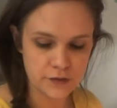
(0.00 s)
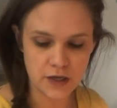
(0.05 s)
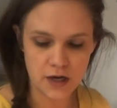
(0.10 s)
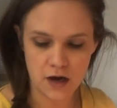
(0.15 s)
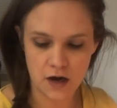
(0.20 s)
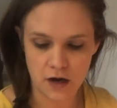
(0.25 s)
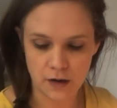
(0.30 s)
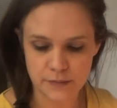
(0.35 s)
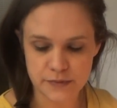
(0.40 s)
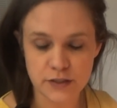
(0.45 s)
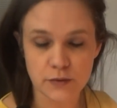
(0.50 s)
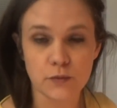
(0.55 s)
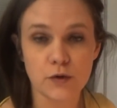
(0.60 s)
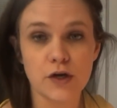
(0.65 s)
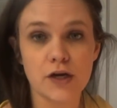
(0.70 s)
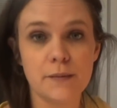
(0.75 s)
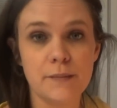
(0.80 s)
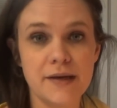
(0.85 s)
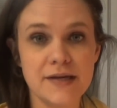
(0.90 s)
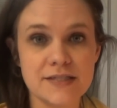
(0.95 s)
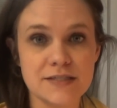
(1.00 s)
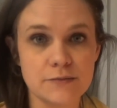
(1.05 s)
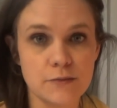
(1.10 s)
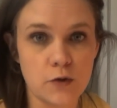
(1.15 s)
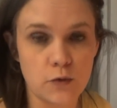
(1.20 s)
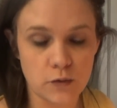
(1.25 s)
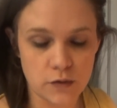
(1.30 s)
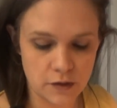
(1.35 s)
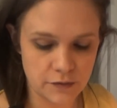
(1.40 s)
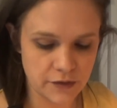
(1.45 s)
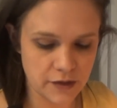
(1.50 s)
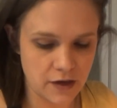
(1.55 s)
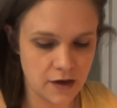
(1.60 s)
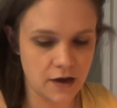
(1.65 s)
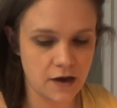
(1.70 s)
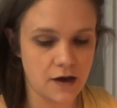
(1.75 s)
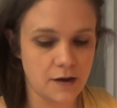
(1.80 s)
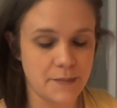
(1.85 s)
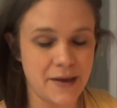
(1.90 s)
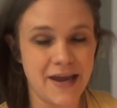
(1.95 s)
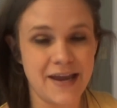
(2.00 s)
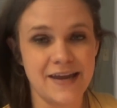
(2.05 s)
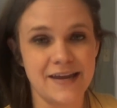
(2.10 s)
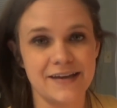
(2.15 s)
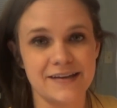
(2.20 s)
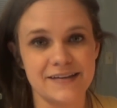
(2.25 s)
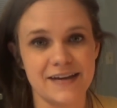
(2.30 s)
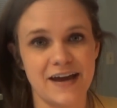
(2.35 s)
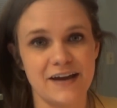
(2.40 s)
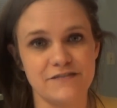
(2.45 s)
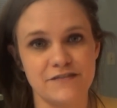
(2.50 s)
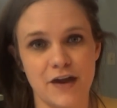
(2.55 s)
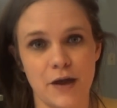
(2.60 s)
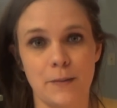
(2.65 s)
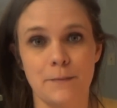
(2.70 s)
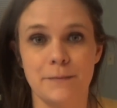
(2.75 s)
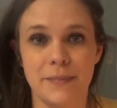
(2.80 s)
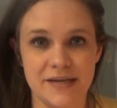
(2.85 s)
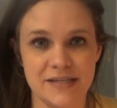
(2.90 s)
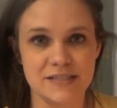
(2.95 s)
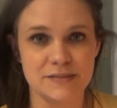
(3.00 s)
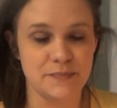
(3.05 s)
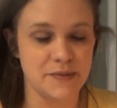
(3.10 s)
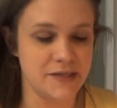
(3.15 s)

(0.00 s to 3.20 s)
the cob, so we're gonna make some corn on the cob, and I found baked